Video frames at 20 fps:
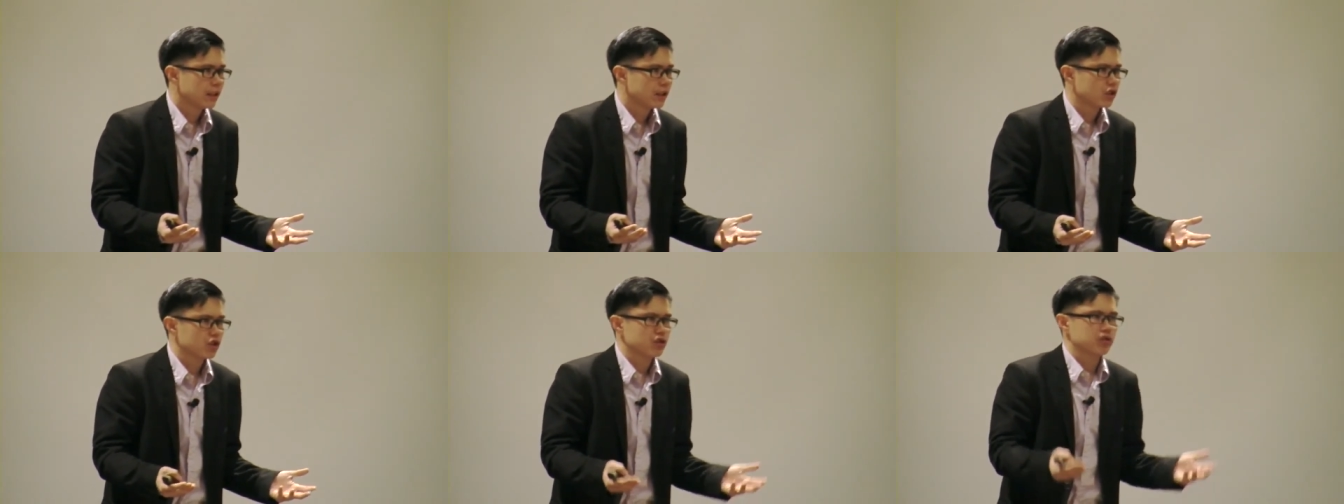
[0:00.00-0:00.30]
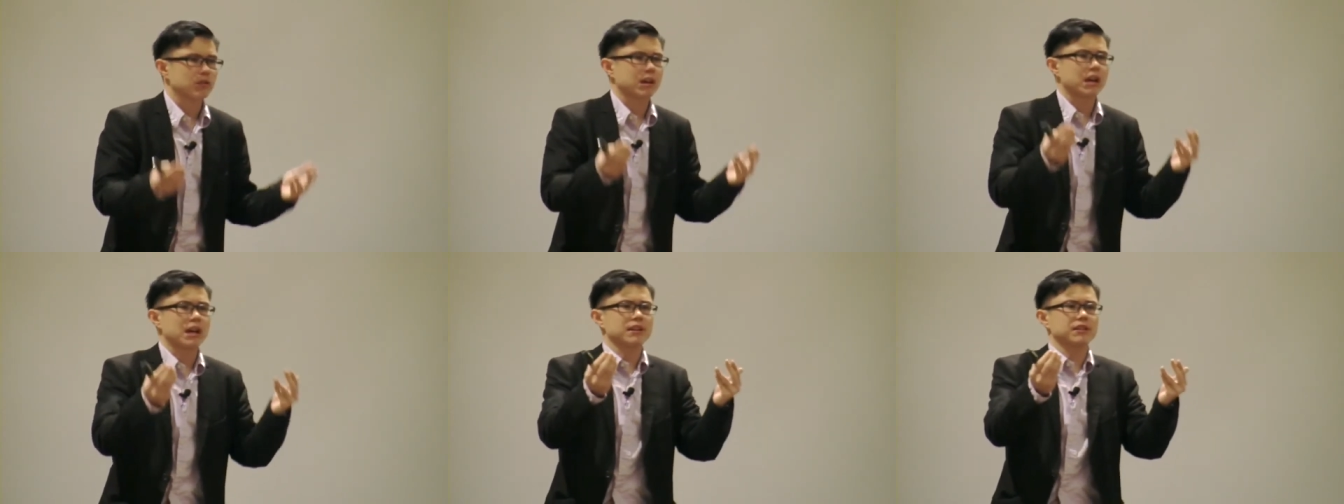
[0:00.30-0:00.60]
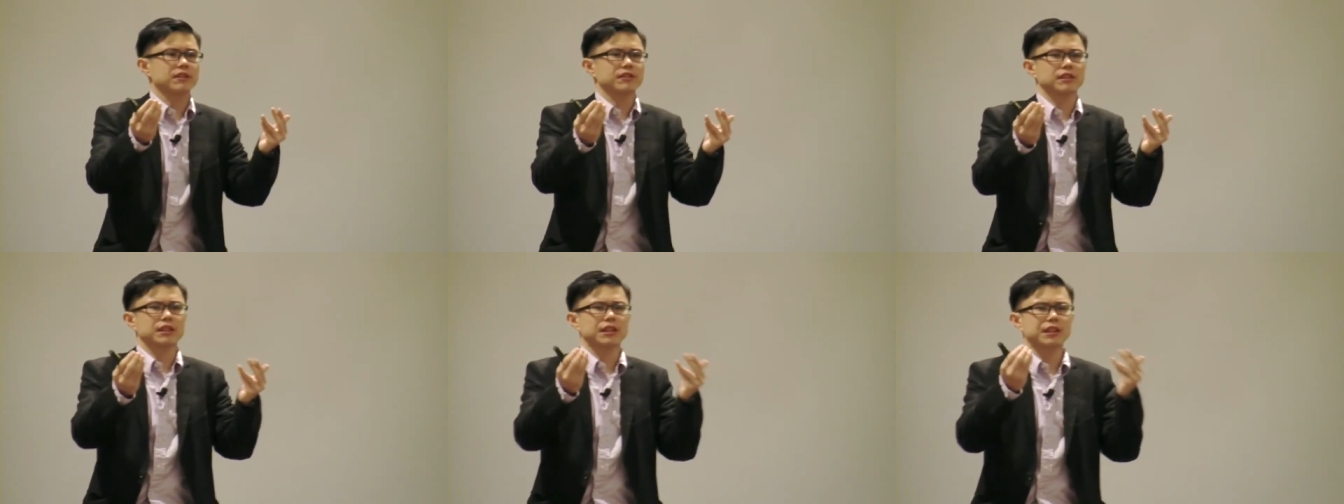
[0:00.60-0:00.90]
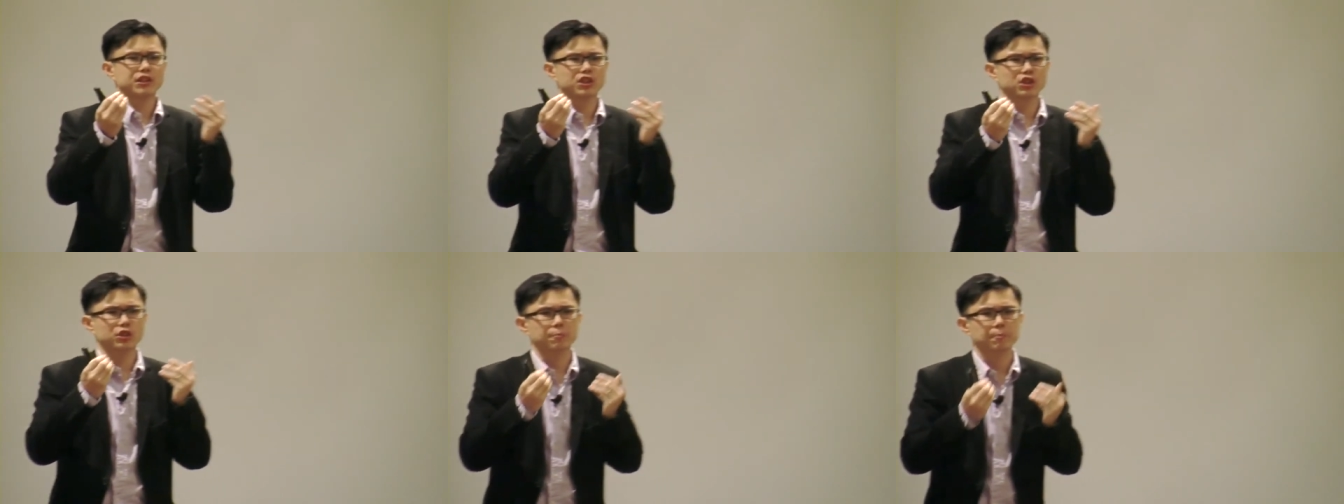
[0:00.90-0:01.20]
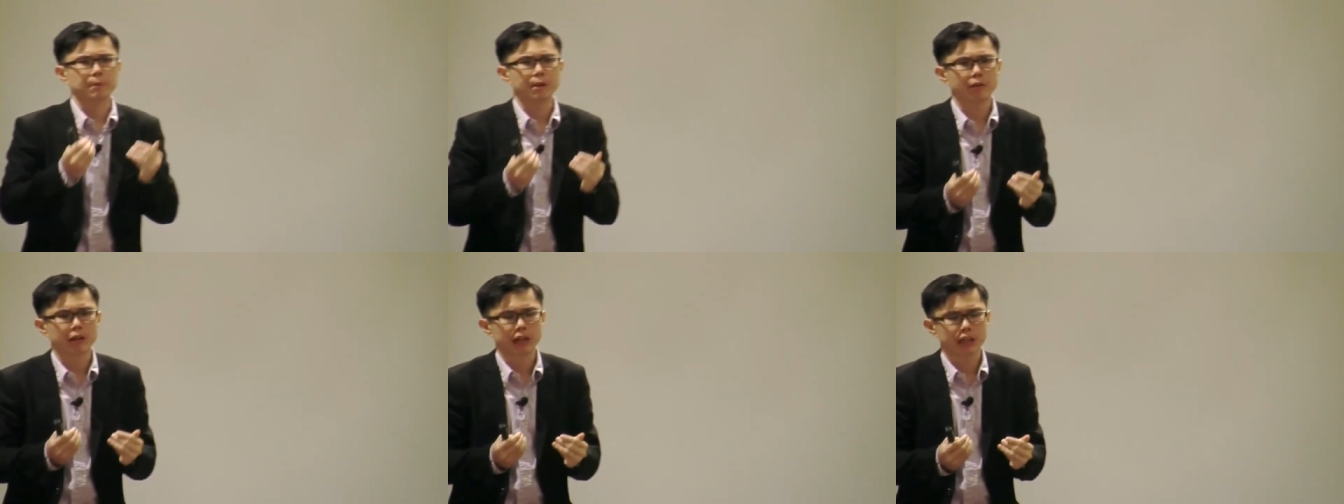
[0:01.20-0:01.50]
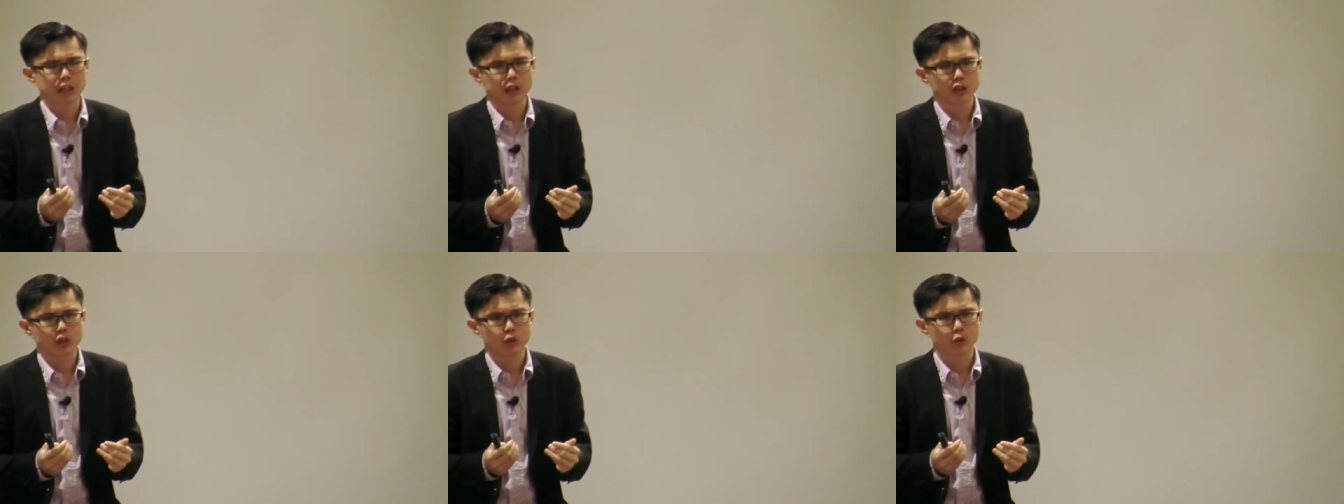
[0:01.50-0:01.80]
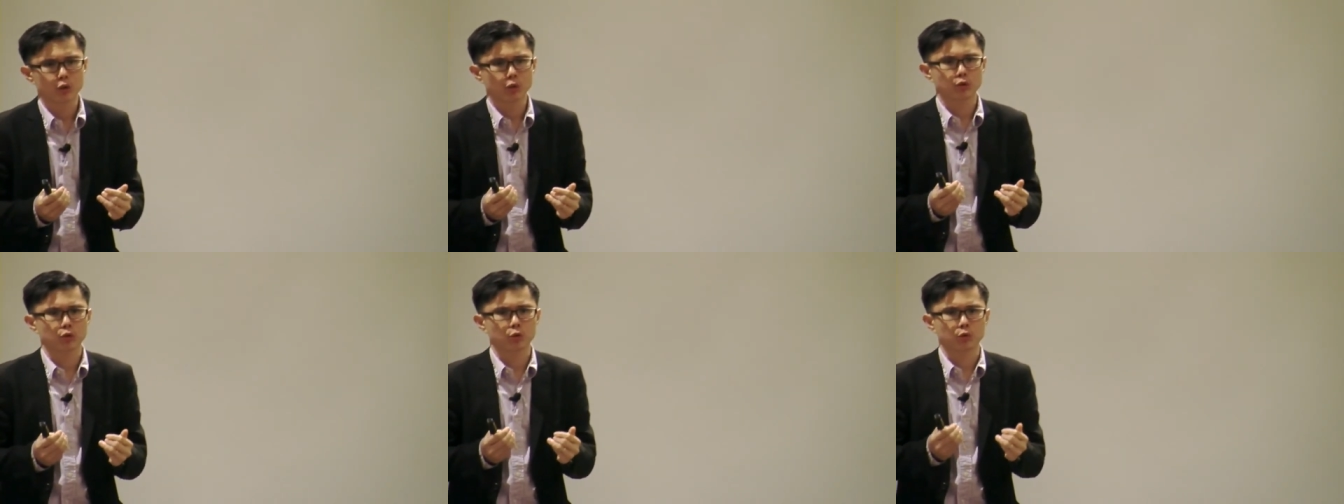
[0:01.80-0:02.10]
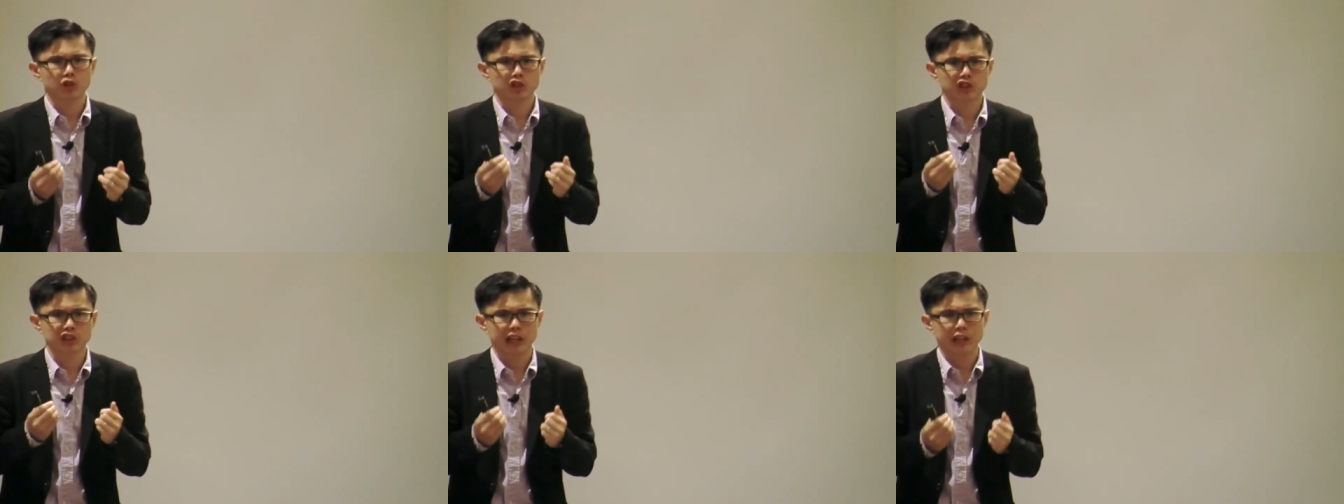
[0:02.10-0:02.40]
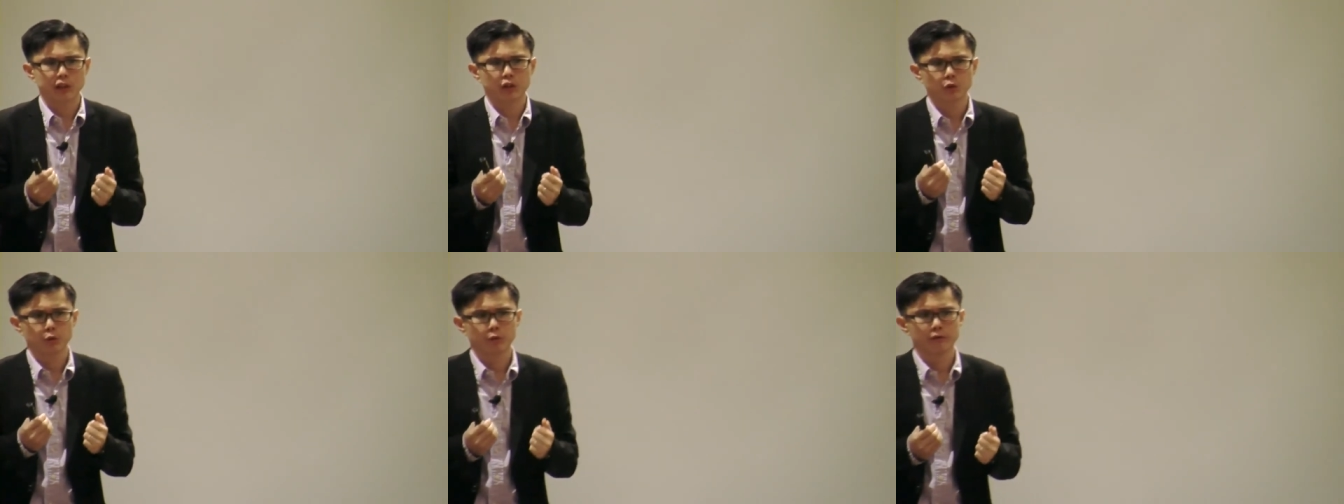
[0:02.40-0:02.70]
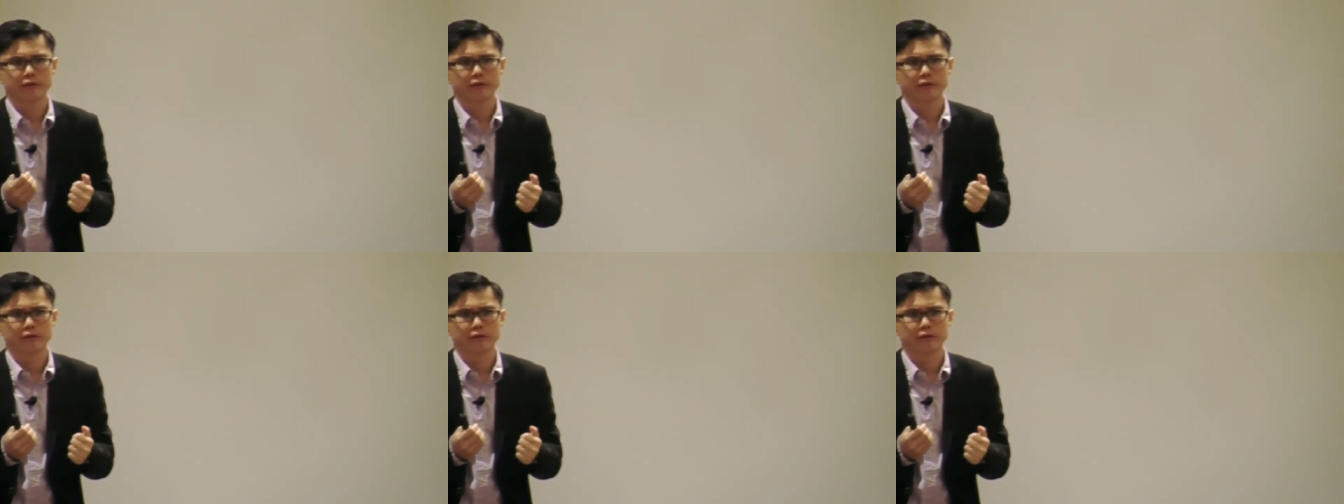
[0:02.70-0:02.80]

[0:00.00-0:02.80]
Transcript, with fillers: Trust His Spirit in you to set you